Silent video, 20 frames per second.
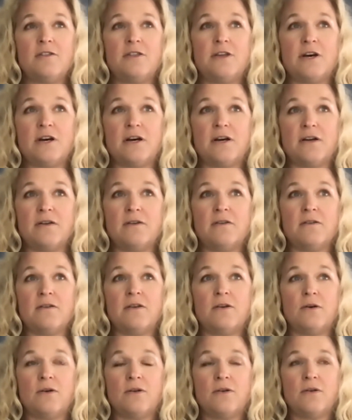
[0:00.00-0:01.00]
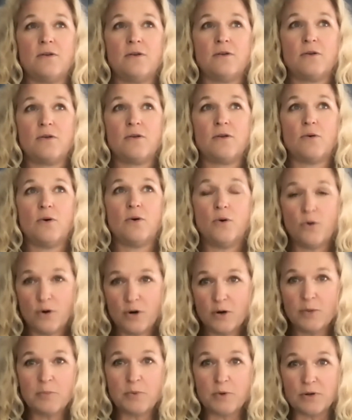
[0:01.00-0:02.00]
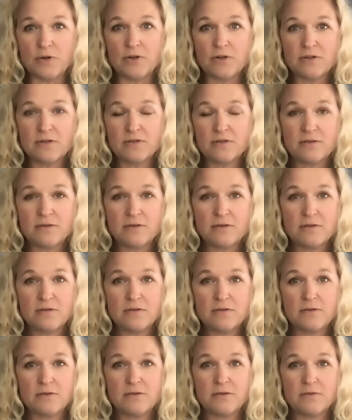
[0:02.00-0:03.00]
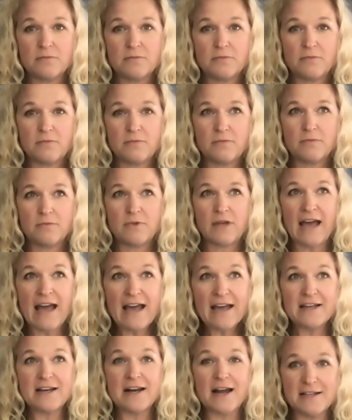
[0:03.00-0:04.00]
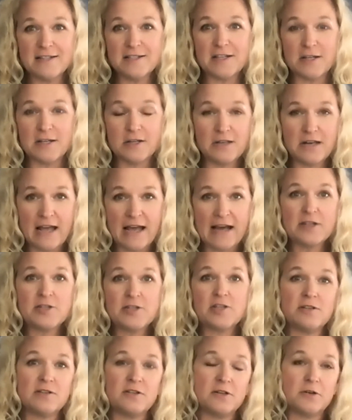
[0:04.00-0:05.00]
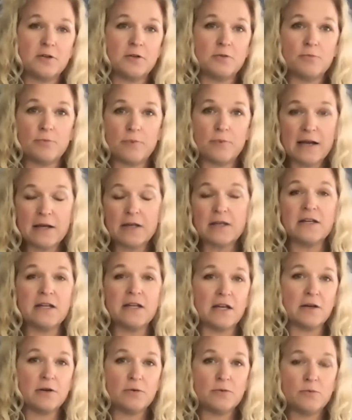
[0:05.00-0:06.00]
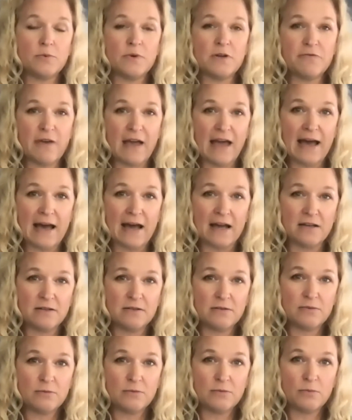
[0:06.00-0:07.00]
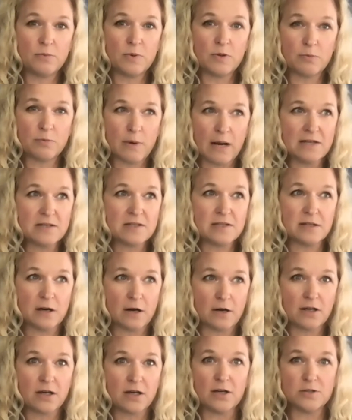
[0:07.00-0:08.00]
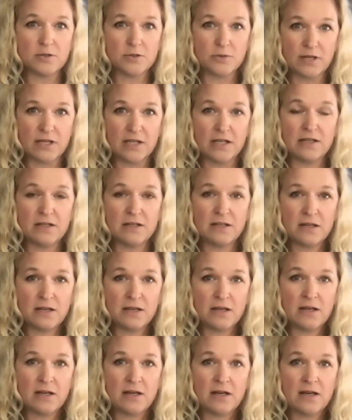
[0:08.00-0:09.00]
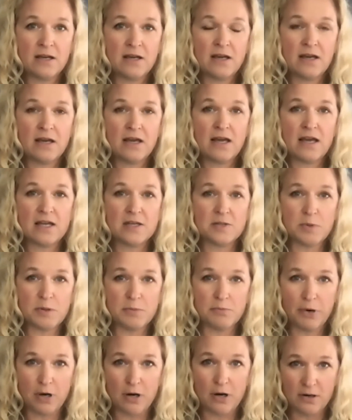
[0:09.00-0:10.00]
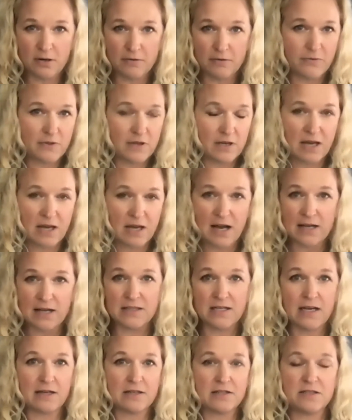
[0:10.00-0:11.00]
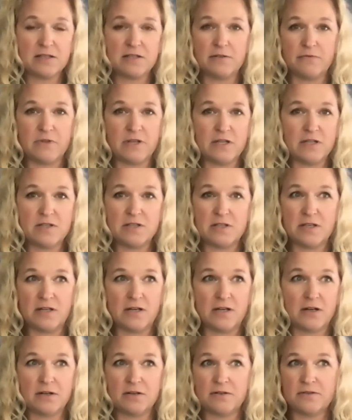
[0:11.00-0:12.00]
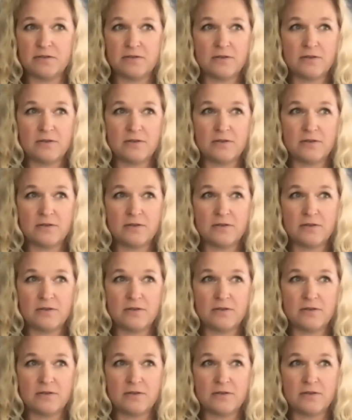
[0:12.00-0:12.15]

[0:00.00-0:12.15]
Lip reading: the horrible, agonizing national reckoning we've had with race in our country has been part of the context of this year,